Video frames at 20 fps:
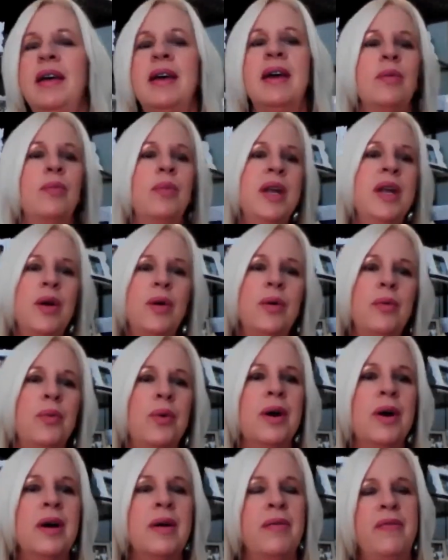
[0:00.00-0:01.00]
and we don't
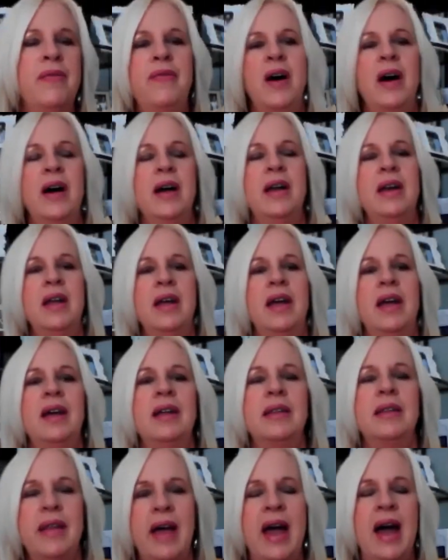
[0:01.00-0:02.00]
work fun
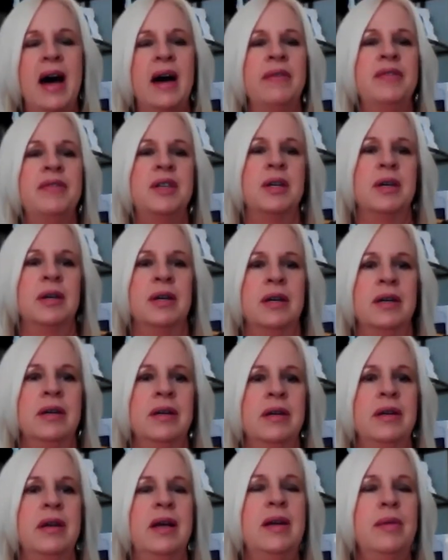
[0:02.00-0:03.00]
and laughter
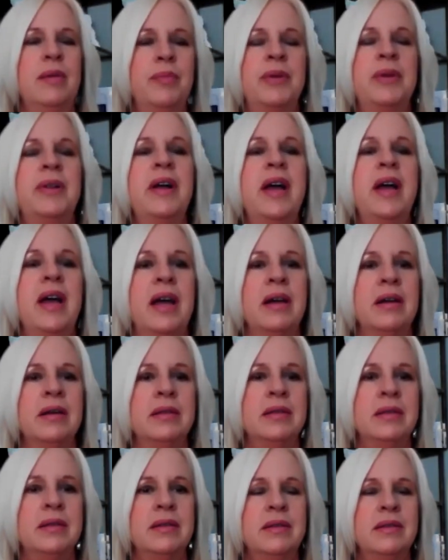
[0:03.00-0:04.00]
and play
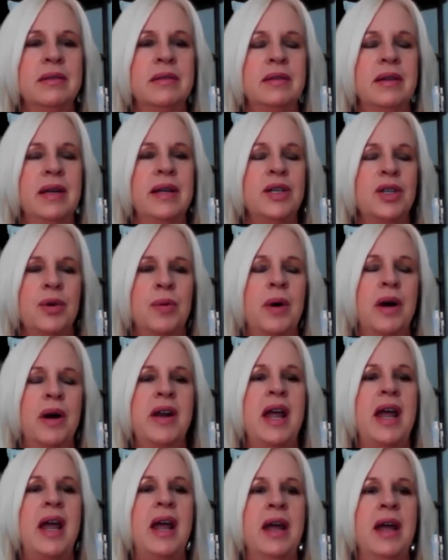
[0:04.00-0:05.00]
into our
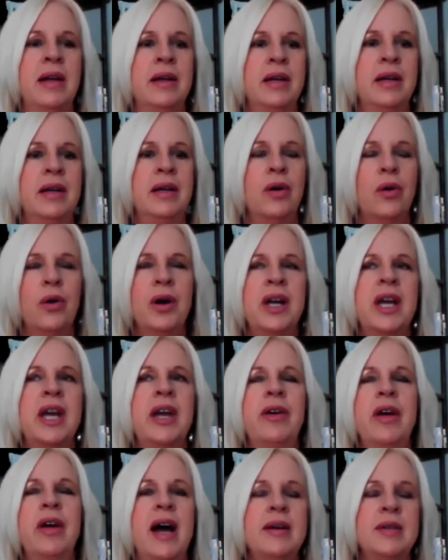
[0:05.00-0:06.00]
day or
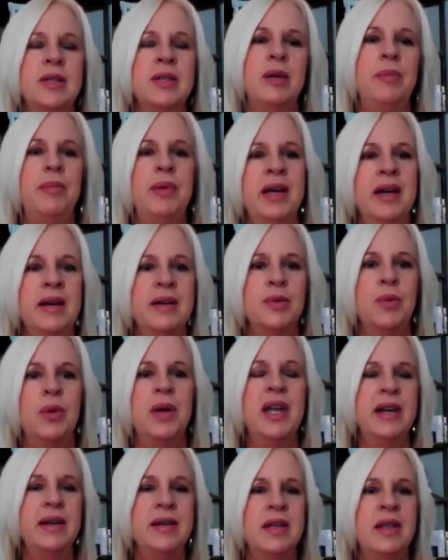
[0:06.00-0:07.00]
curiosity because we
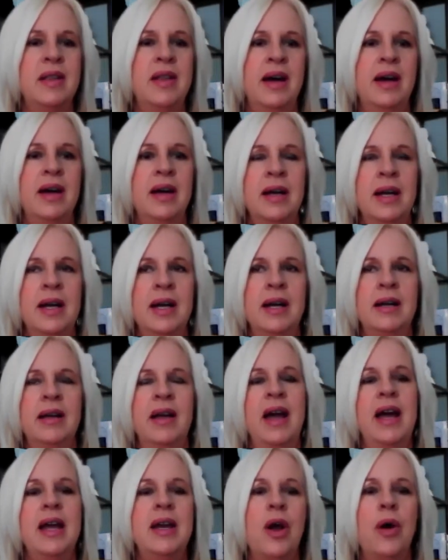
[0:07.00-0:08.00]
get into the
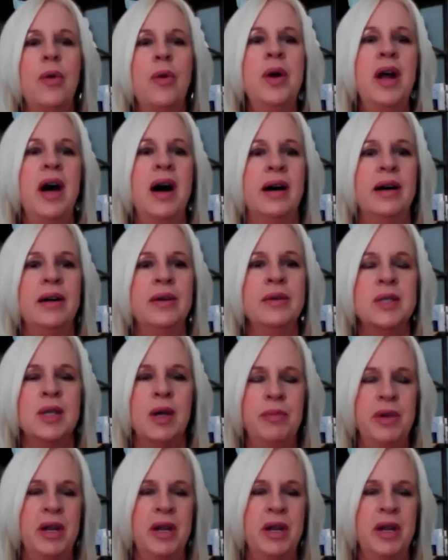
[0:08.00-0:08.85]
hey i know it all so i'm